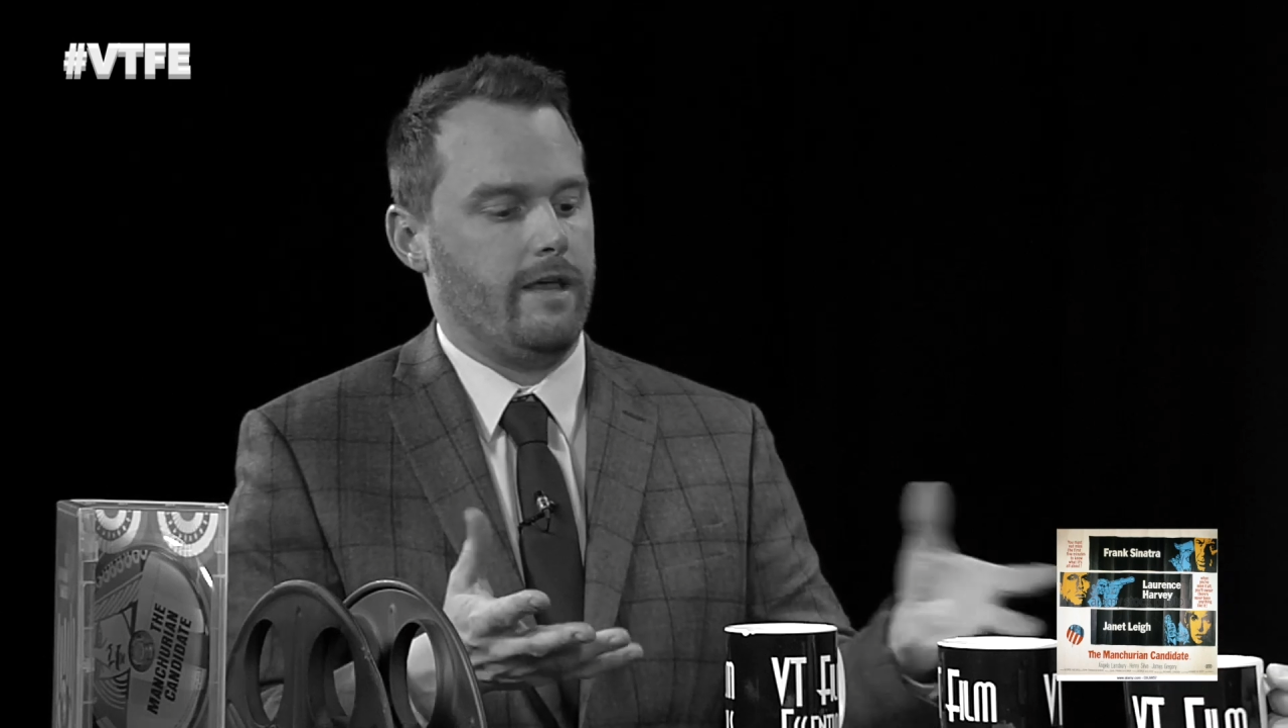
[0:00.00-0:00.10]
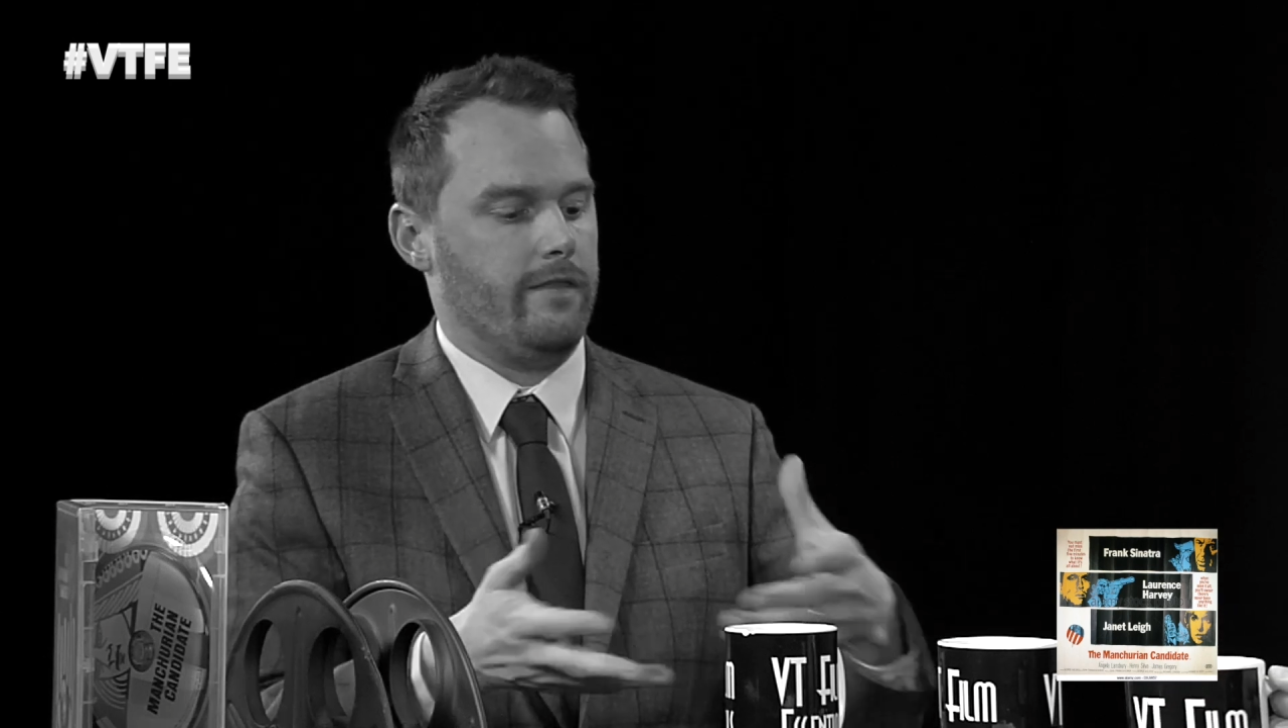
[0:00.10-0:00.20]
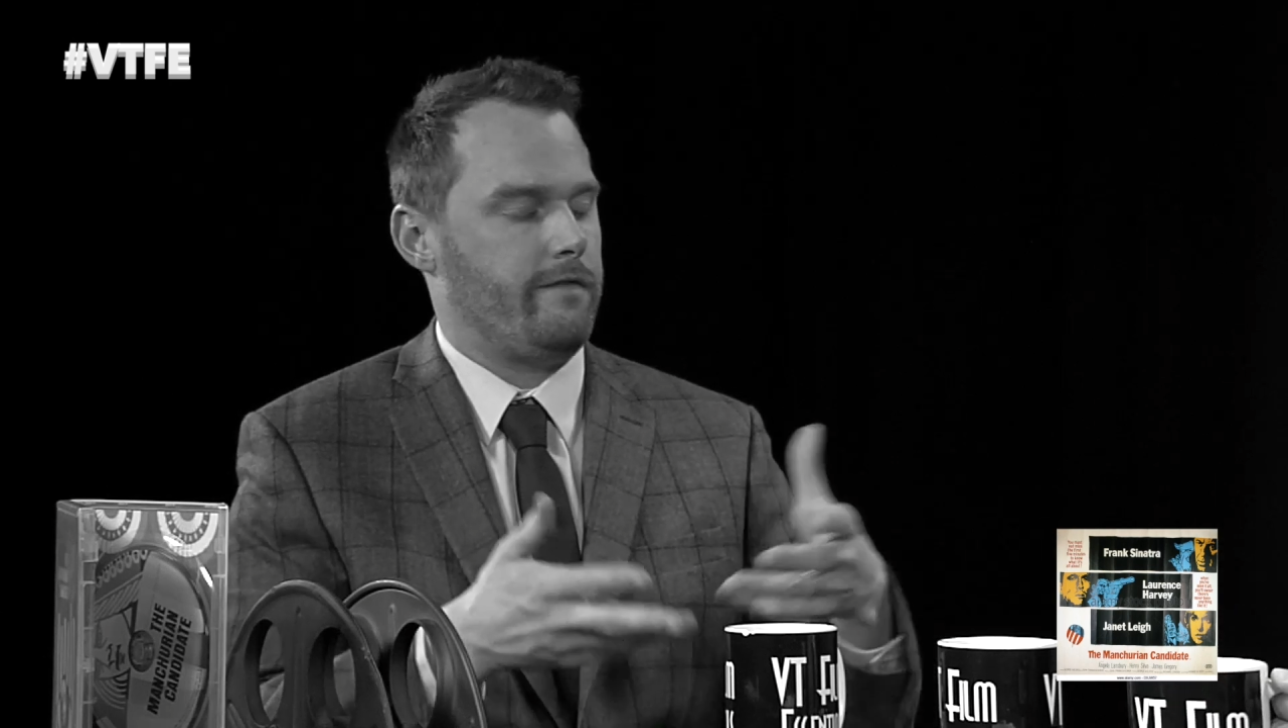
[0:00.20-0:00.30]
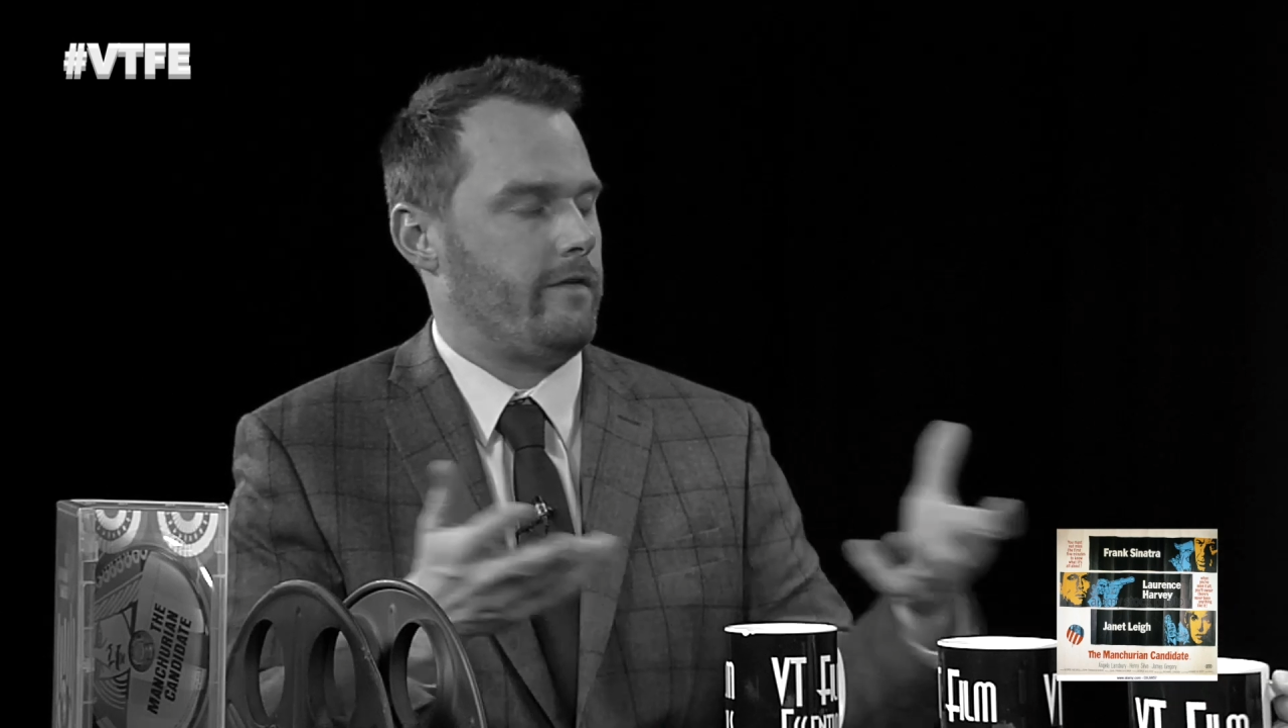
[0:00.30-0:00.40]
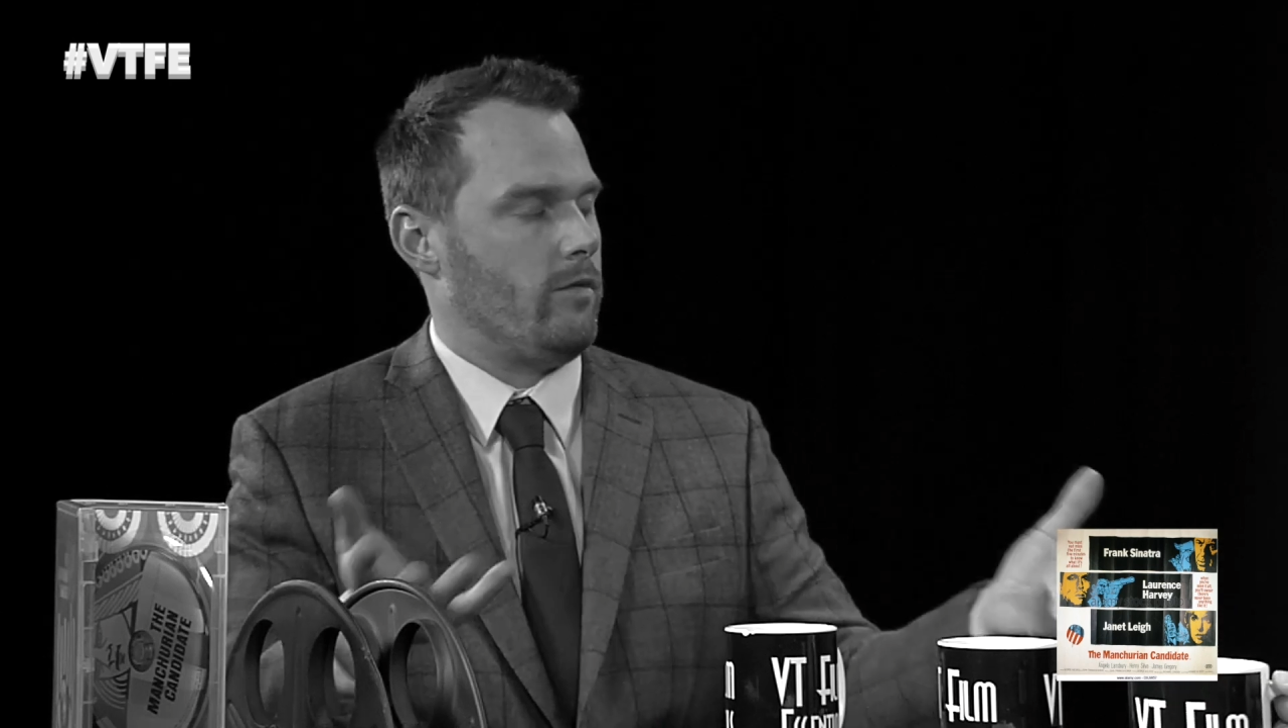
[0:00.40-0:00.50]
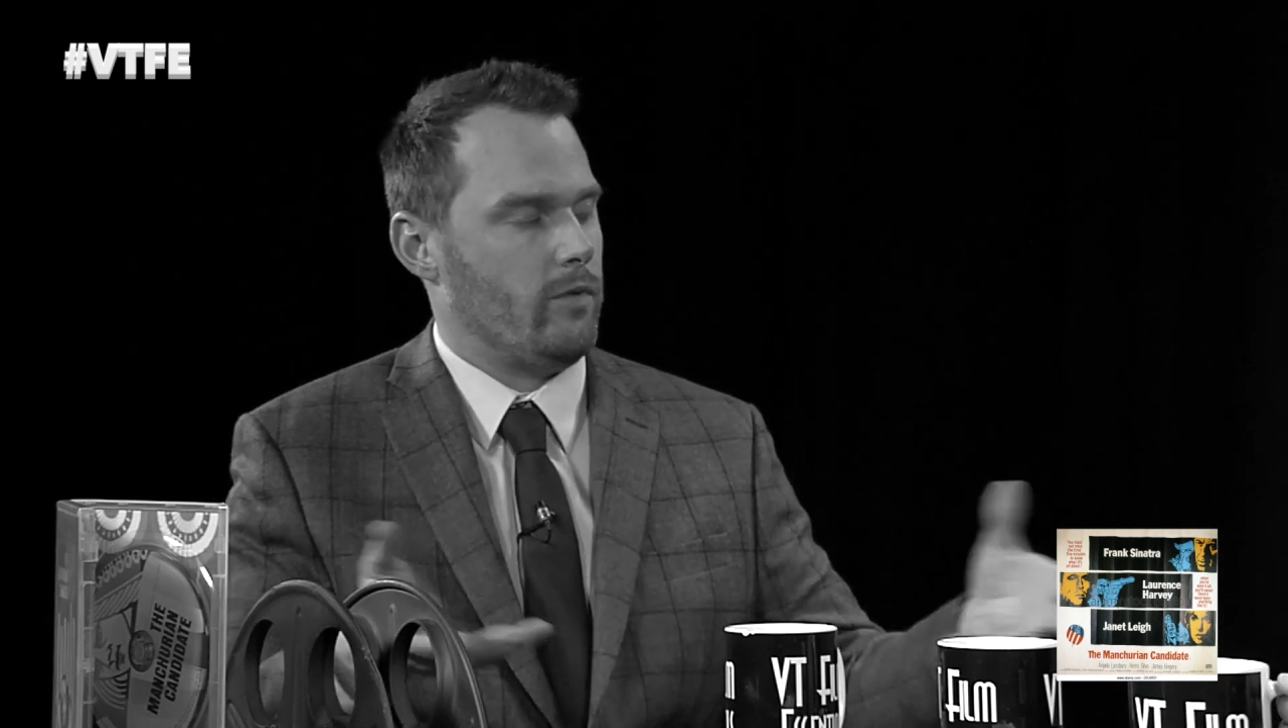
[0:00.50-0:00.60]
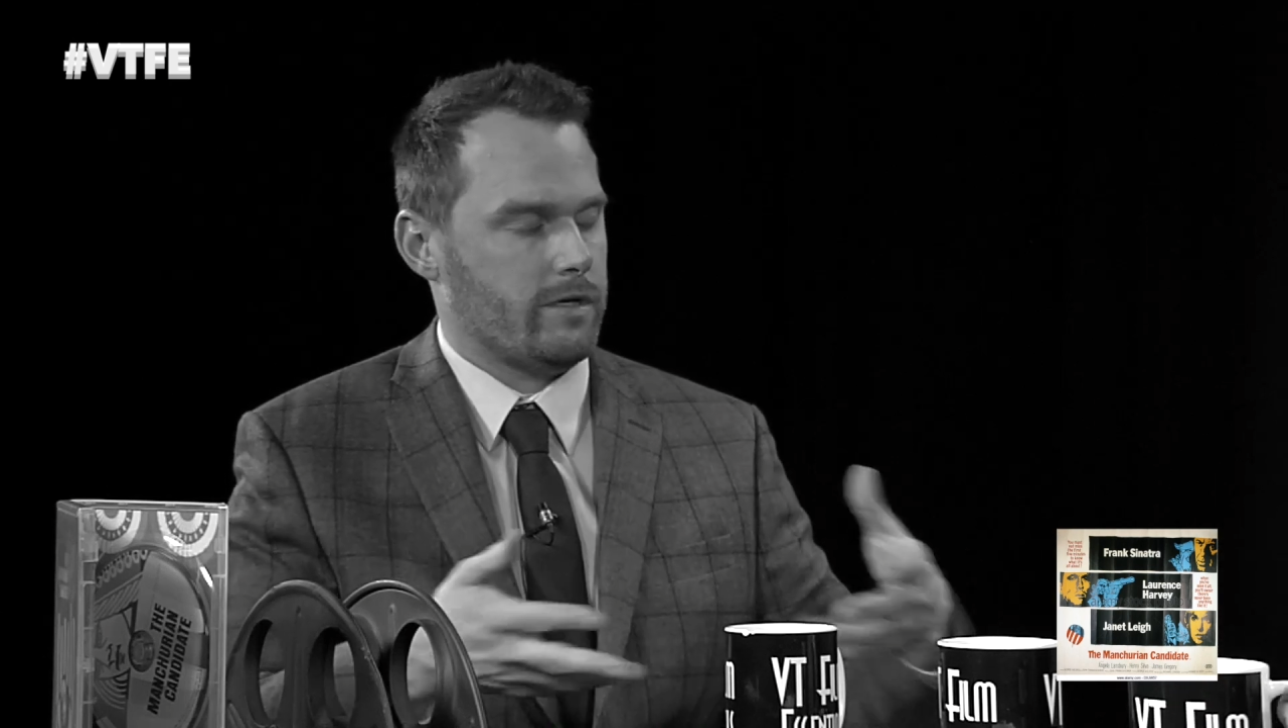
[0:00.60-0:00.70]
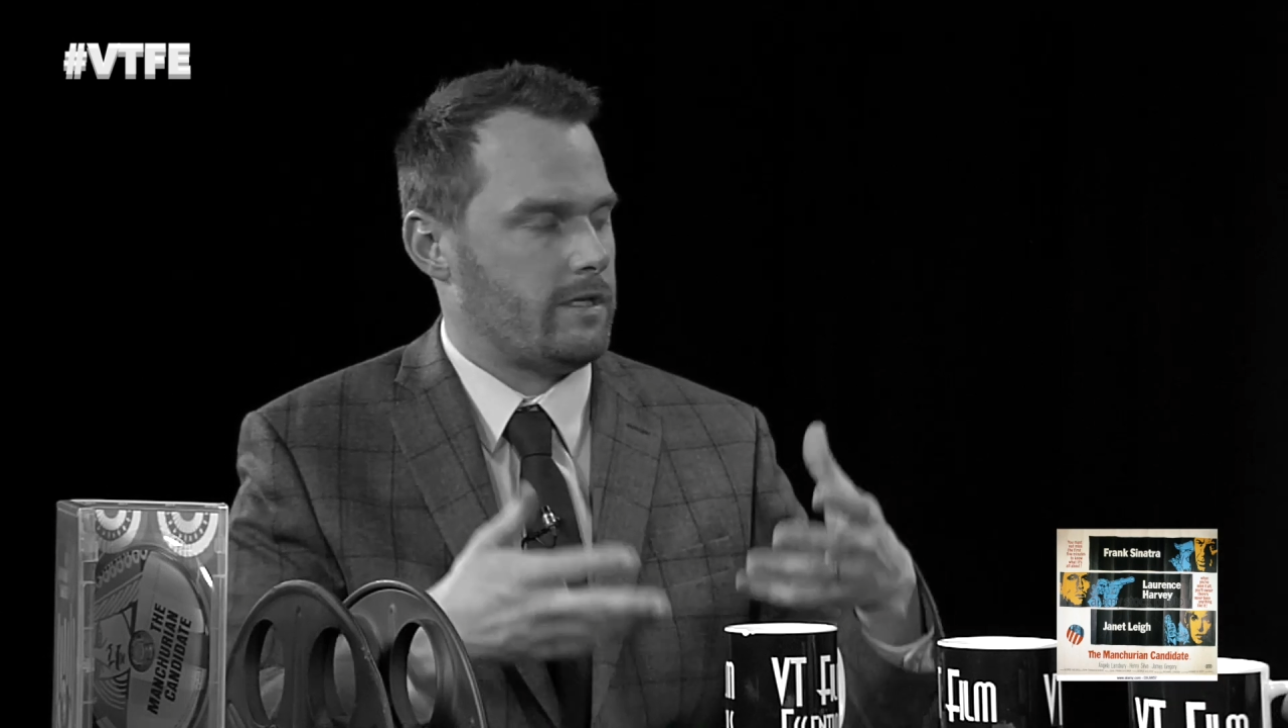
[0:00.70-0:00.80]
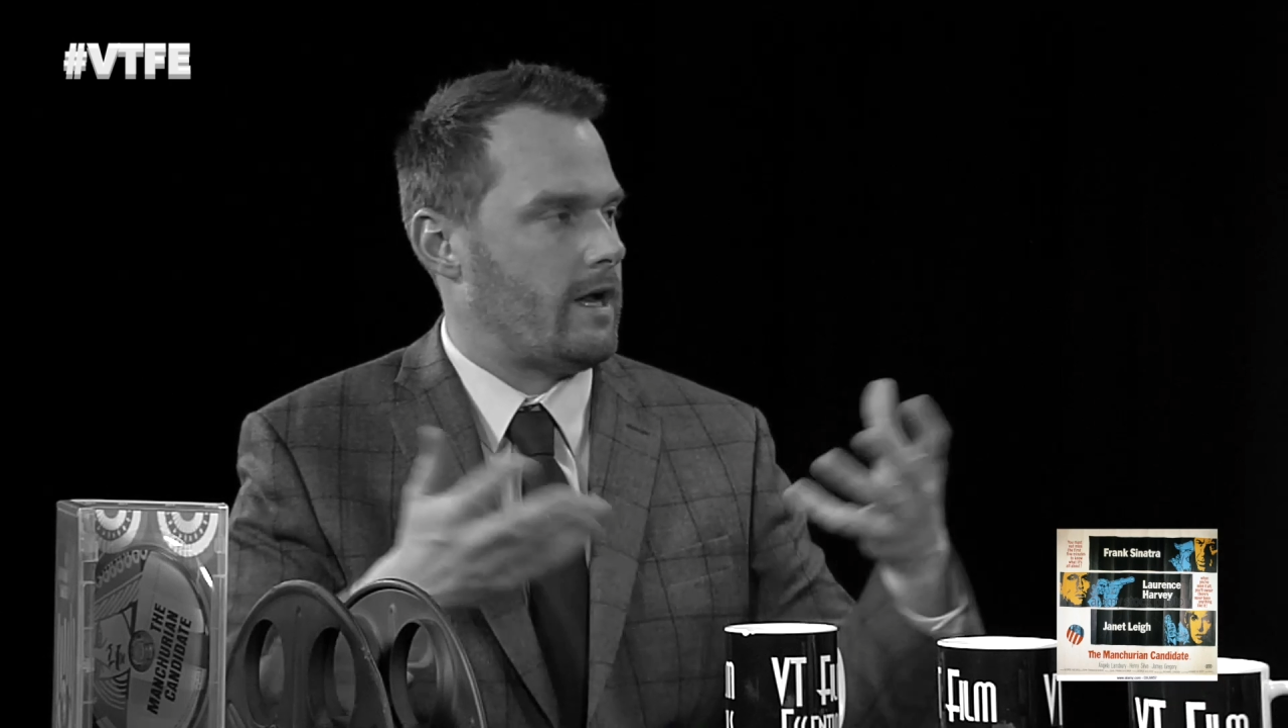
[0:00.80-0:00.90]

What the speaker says: in the film books